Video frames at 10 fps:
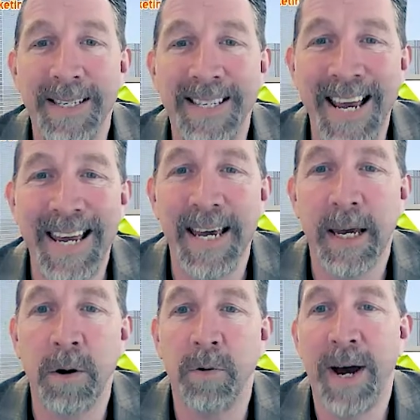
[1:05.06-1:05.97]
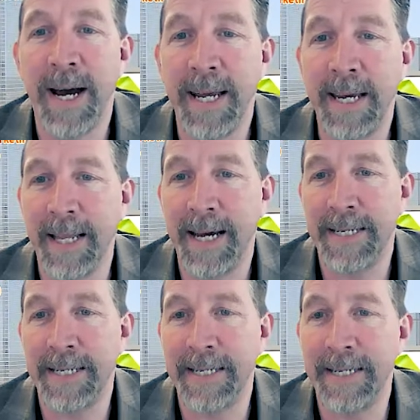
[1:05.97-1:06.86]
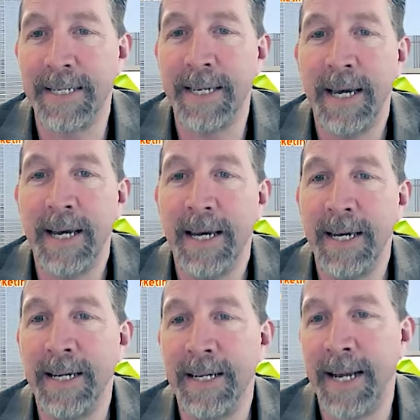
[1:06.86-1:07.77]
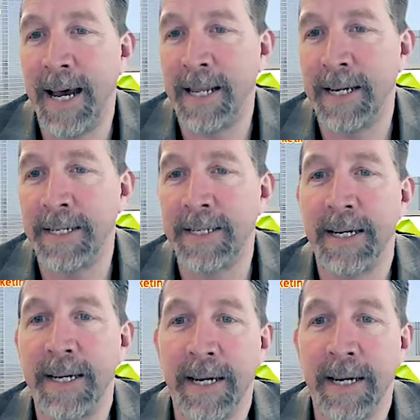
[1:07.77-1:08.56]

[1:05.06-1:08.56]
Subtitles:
take karate classes in Dallas,